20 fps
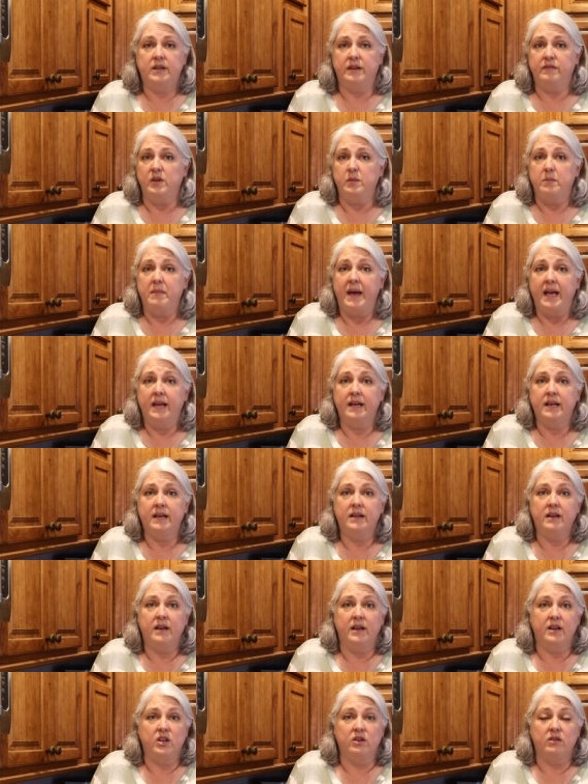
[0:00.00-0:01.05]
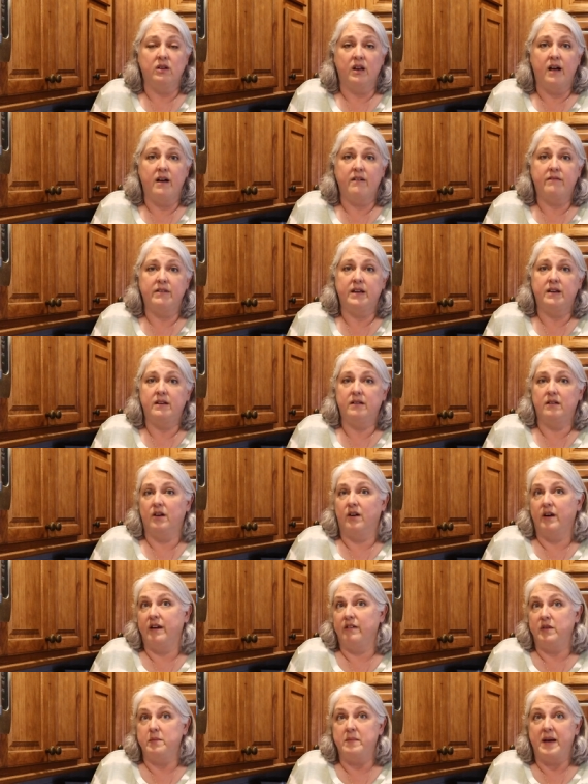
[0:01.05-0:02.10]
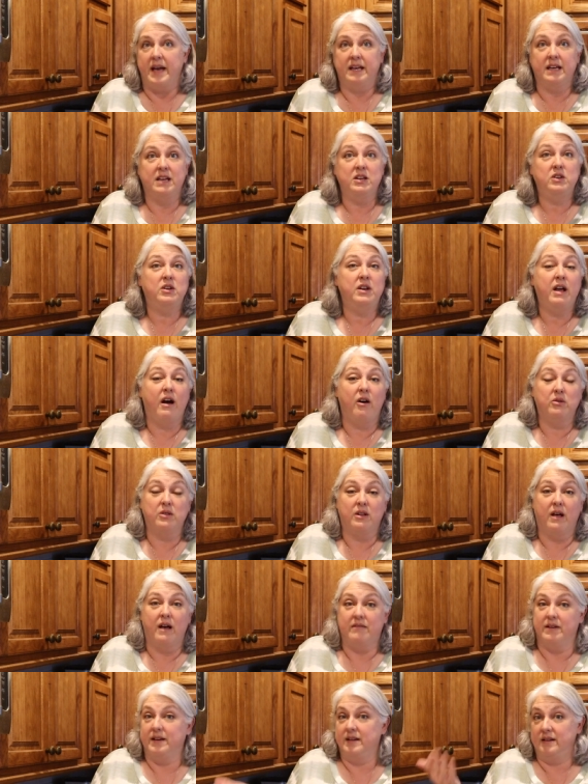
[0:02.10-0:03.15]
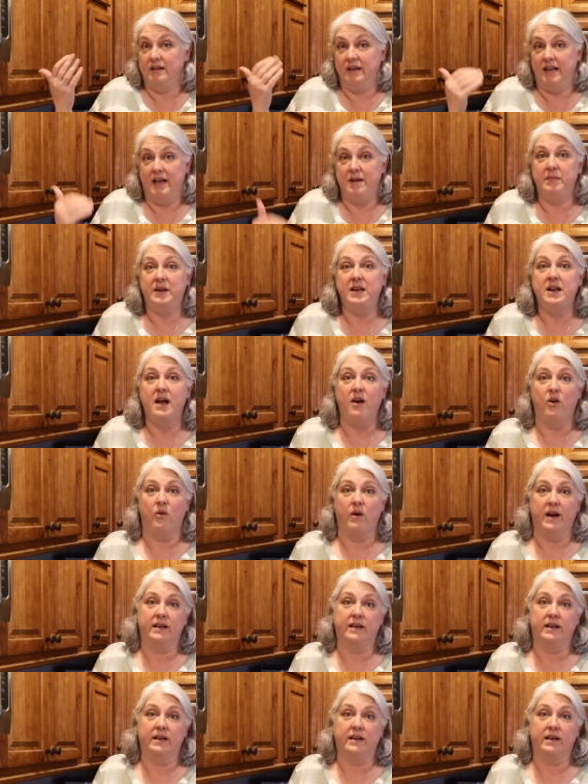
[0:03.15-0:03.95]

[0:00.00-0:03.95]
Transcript: If you make it and you love it, if you make it and you don't love it, let me know.